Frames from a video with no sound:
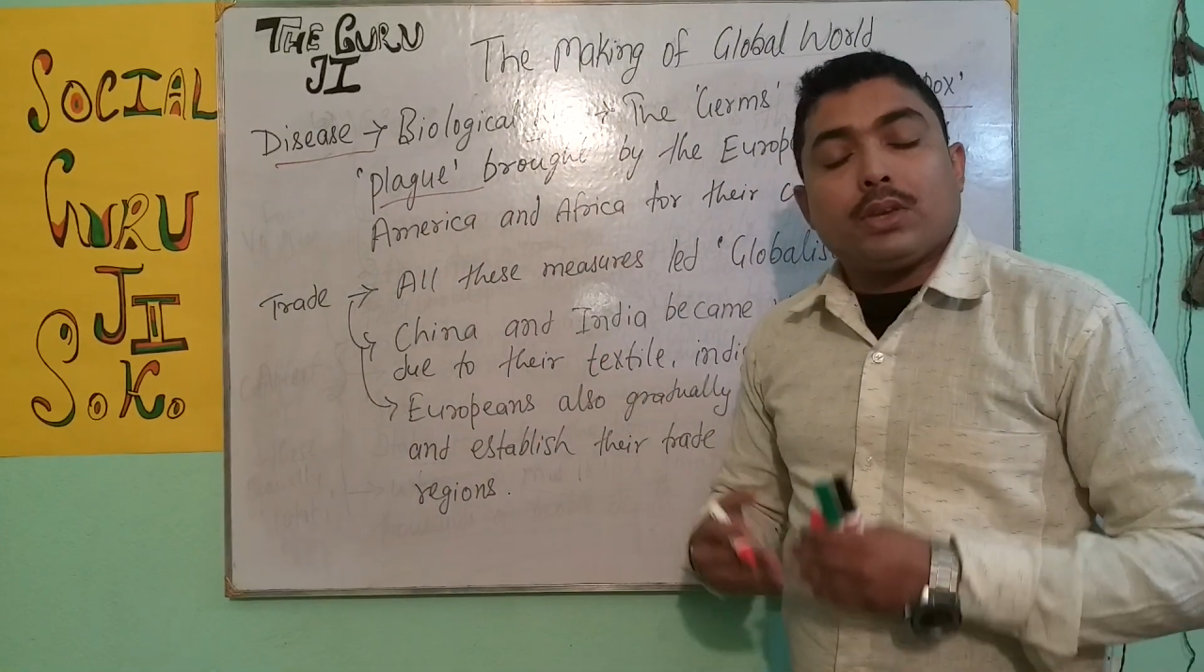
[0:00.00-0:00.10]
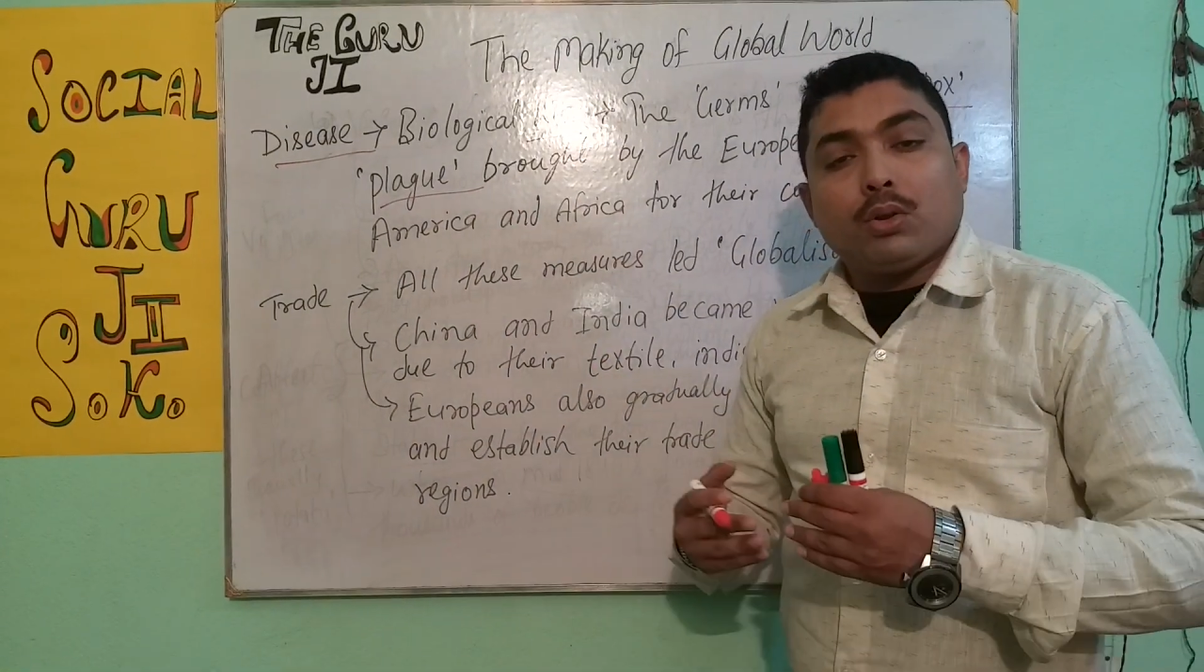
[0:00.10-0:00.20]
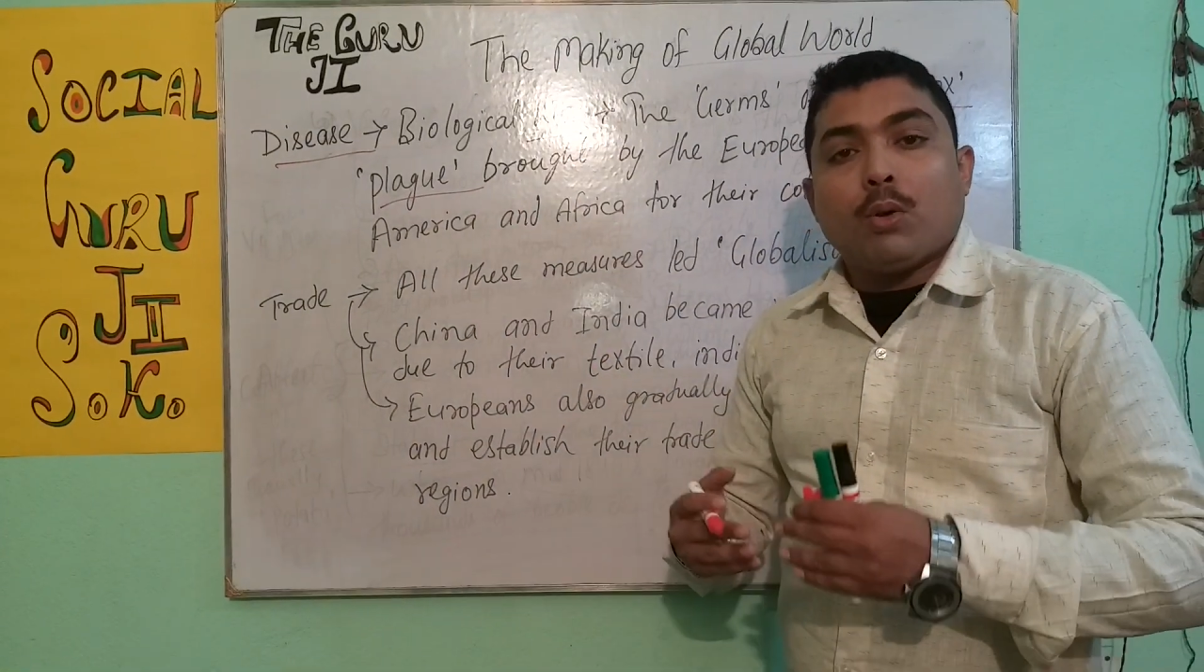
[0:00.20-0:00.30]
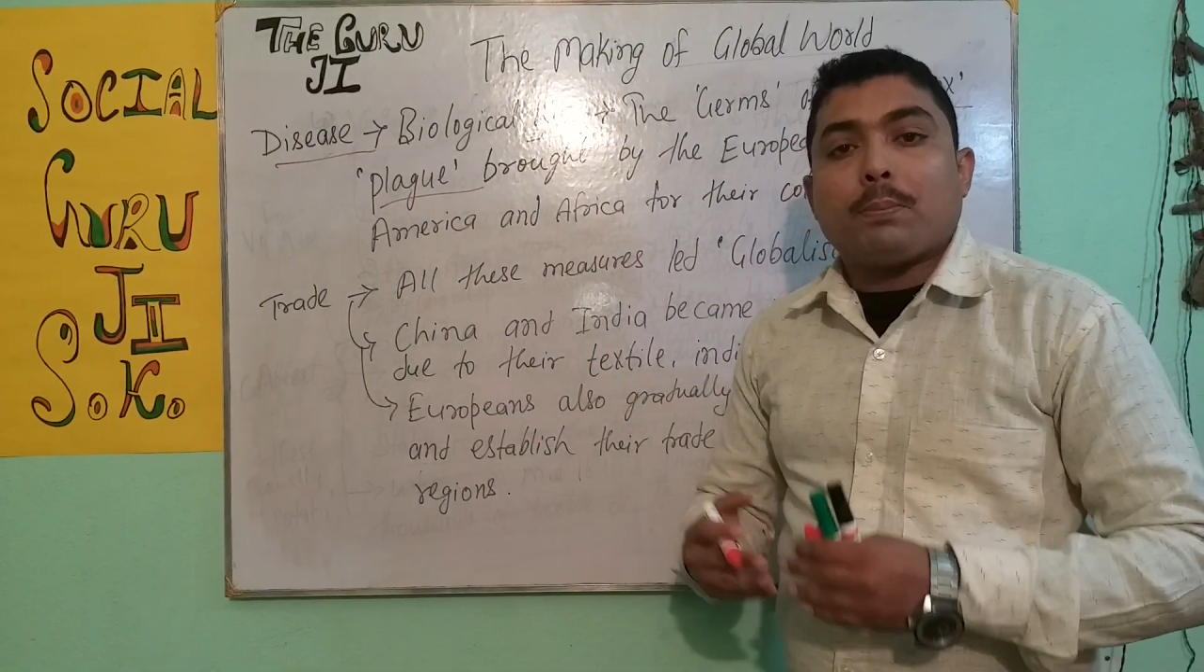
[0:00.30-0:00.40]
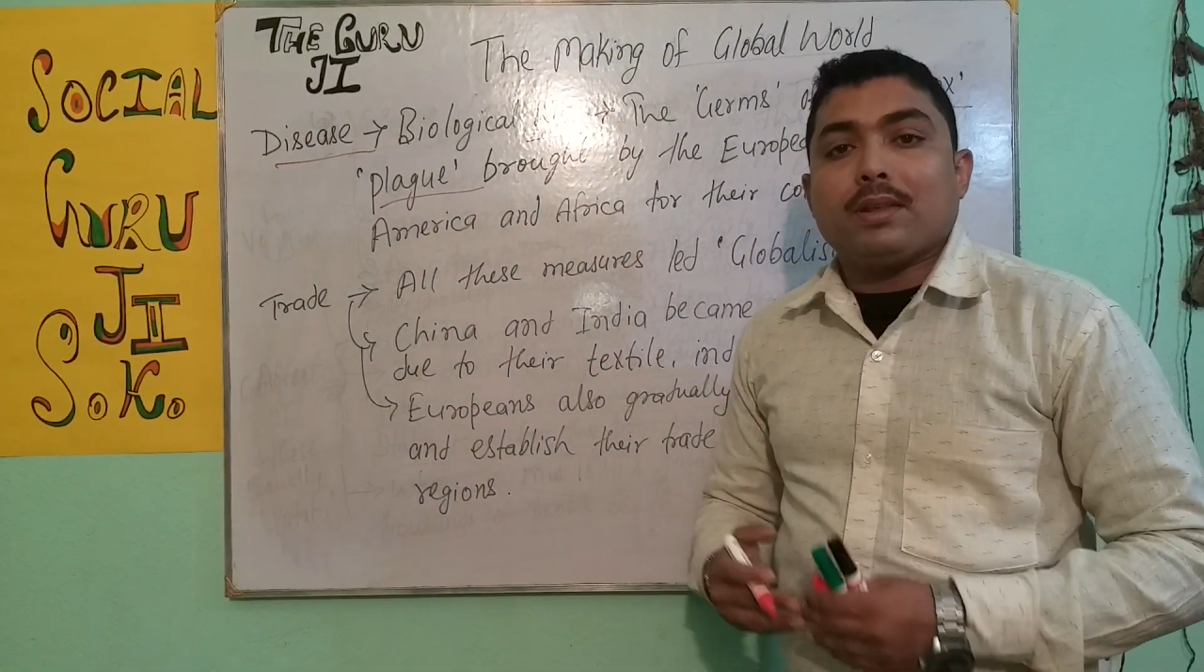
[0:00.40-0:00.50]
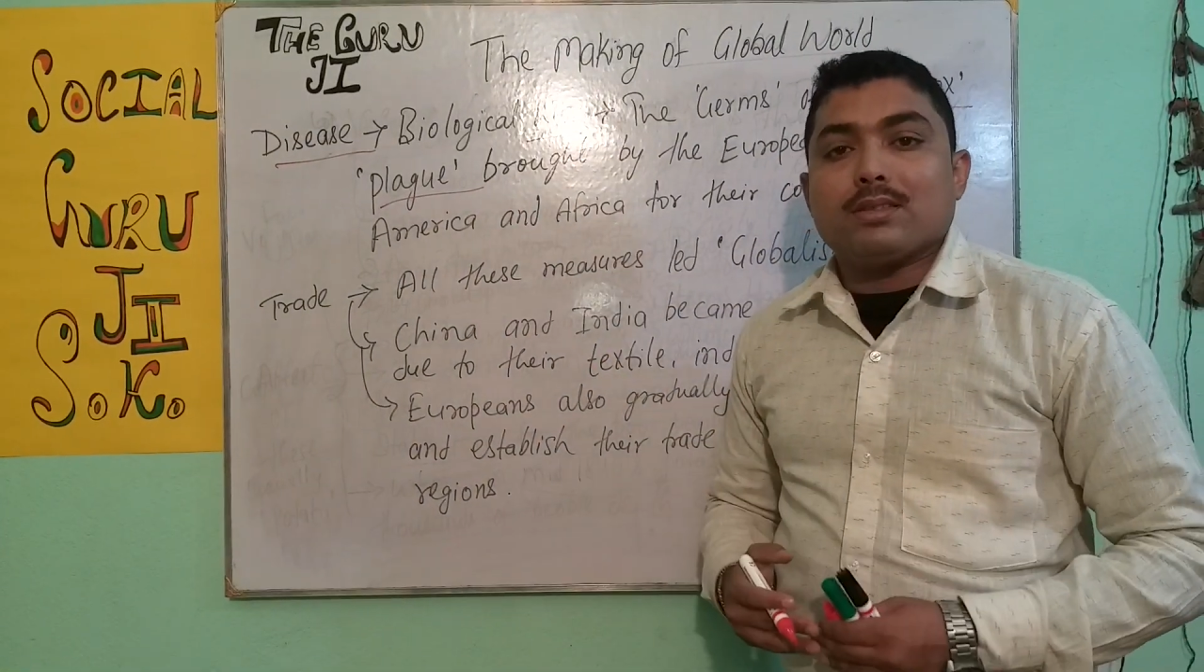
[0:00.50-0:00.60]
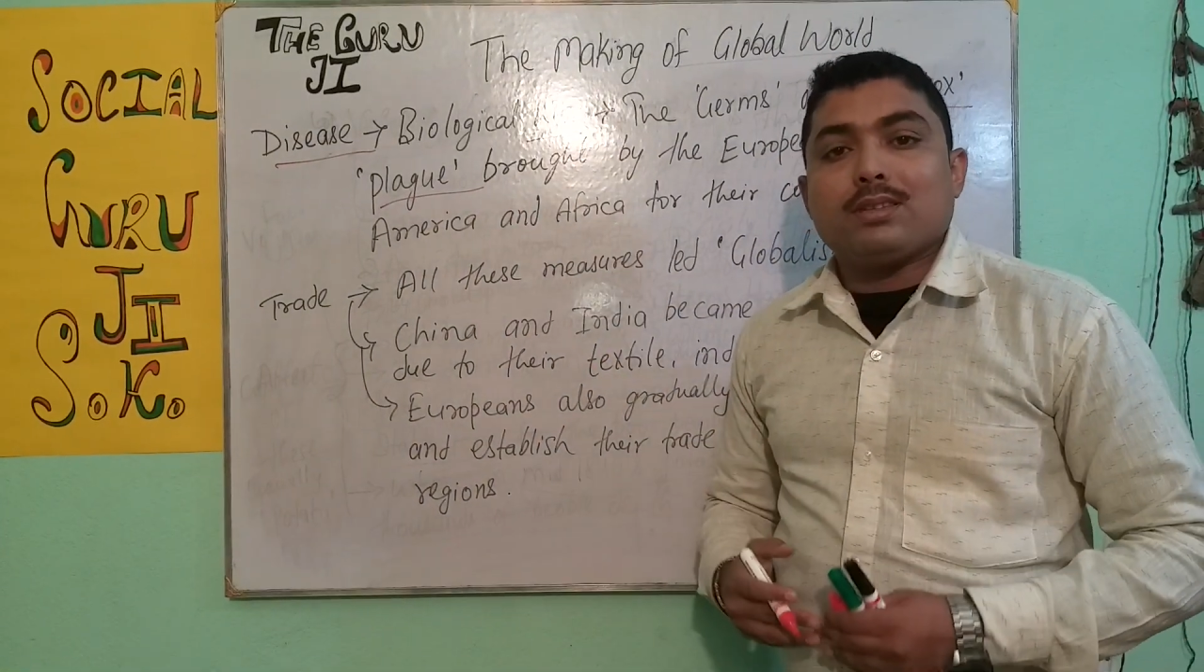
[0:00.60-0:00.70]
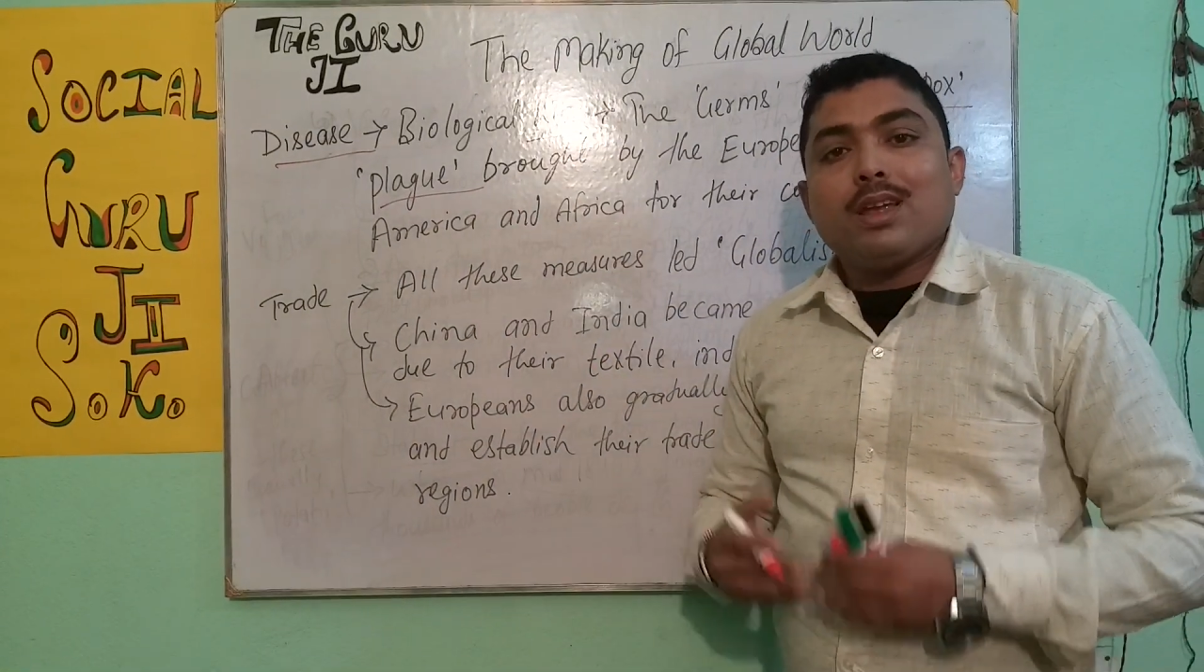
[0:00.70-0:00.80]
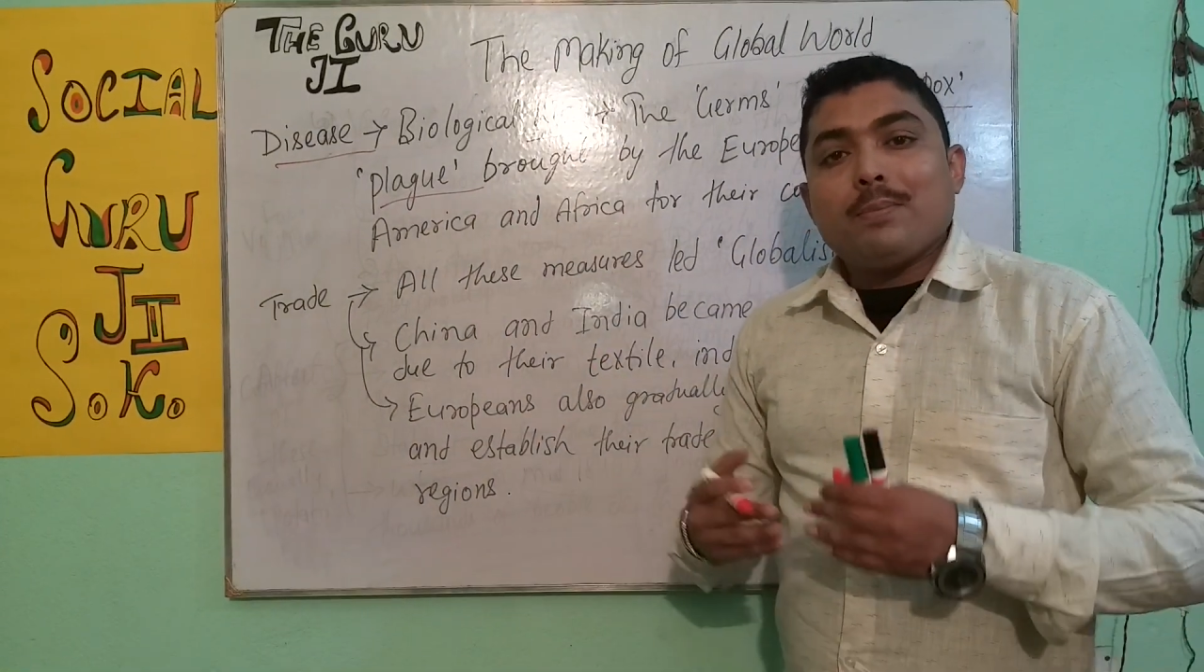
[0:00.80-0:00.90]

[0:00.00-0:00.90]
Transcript: Europeans.